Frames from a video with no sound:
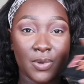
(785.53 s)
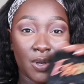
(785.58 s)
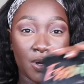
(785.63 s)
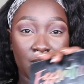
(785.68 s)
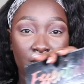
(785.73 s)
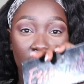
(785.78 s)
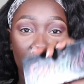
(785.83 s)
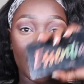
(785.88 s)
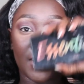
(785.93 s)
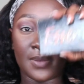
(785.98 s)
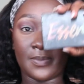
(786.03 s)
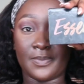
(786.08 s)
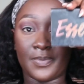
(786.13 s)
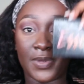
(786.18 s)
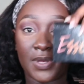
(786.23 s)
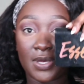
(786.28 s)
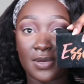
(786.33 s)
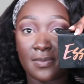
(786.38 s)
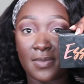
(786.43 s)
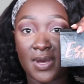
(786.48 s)
gonna go ahead and
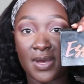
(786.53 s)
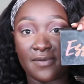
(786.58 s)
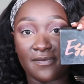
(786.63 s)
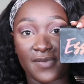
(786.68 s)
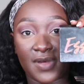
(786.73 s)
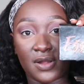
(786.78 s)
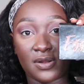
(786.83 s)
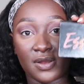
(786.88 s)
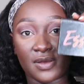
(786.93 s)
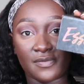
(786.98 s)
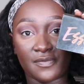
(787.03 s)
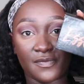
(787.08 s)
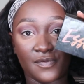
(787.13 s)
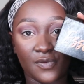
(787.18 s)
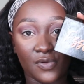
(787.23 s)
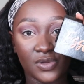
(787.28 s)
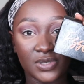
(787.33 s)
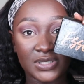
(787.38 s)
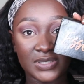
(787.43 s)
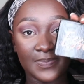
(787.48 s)
pick my Violet
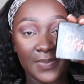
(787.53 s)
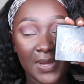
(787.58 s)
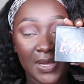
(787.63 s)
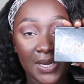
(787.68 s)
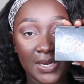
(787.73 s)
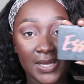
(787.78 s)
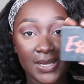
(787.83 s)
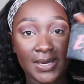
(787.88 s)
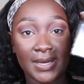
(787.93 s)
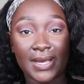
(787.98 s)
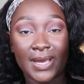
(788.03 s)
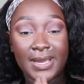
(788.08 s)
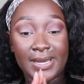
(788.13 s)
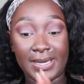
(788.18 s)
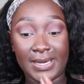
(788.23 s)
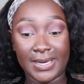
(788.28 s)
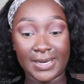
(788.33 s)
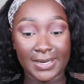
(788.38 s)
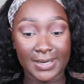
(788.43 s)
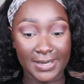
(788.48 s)
Voss palette. I
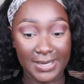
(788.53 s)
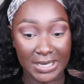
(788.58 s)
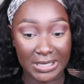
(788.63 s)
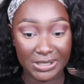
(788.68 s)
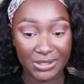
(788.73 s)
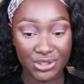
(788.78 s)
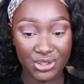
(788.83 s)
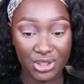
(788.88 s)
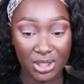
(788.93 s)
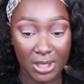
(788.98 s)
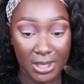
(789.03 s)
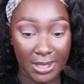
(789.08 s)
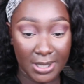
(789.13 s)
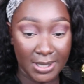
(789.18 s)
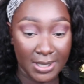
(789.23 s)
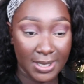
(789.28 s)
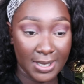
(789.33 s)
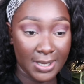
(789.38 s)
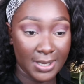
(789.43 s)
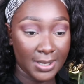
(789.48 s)
need a dark
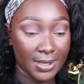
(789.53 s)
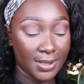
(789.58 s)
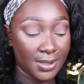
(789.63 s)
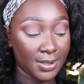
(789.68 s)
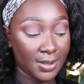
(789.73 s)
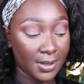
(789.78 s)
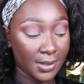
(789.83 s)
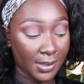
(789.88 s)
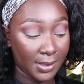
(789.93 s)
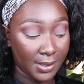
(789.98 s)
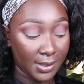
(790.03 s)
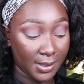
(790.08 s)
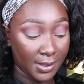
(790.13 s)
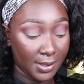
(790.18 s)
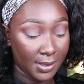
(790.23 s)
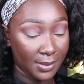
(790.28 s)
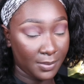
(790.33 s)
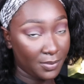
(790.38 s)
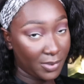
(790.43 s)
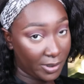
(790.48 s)
shade, and
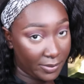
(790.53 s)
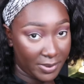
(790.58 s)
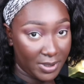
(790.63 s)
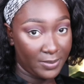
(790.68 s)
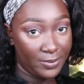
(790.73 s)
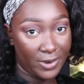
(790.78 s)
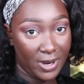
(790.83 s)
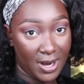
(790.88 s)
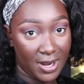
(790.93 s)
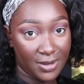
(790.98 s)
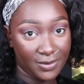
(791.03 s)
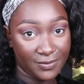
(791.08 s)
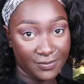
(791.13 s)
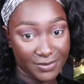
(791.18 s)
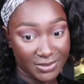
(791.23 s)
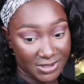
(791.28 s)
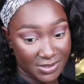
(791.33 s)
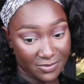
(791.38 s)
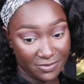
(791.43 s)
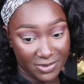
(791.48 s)
Bobbi Brown
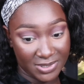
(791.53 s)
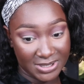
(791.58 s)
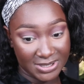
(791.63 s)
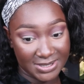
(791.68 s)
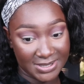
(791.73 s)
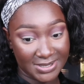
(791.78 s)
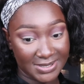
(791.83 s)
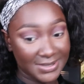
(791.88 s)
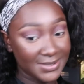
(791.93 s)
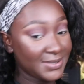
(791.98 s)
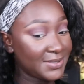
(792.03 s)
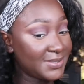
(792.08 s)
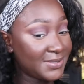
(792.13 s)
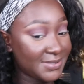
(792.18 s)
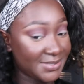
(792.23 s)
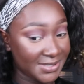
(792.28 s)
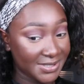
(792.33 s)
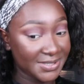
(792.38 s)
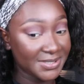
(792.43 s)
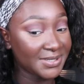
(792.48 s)
for some reason
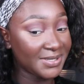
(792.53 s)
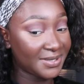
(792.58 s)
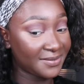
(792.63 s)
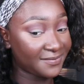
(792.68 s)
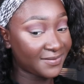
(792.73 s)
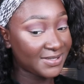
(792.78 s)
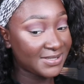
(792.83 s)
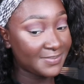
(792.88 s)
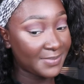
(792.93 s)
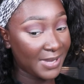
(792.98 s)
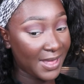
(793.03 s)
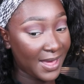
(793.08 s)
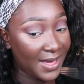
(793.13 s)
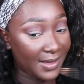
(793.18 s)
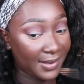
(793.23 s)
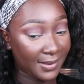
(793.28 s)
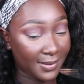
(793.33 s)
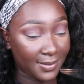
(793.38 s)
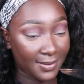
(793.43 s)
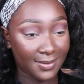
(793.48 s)
didn't give us
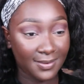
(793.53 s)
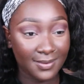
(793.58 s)
black.